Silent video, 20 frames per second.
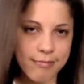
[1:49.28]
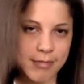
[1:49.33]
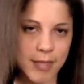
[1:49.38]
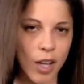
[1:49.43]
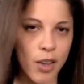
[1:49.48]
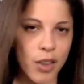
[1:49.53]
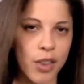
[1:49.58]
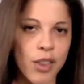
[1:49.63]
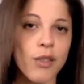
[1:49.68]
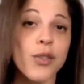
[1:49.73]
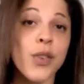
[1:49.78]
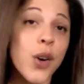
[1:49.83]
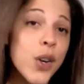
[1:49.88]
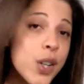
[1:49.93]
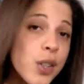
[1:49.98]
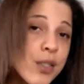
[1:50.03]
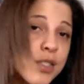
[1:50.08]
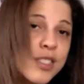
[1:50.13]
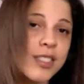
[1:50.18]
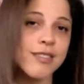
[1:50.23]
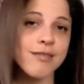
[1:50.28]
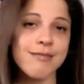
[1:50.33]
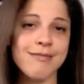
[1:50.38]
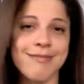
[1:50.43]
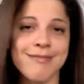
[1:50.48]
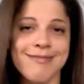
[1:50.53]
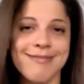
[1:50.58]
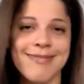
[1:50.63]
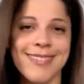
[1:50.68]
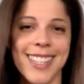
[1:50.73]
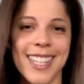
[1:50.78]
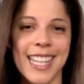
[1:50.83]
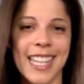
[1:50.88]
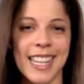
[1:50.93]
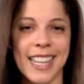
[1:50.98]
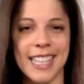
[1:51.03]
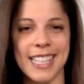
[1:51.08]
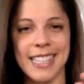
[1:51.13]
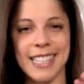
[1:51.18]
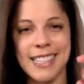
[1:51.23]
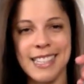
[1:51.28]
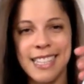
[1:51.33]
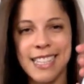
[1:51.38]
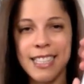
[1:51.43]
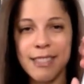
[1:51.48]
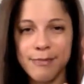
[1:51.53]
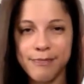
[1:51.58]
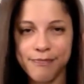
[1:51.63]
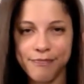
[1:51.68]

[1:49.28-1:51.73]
other than photos, this is it.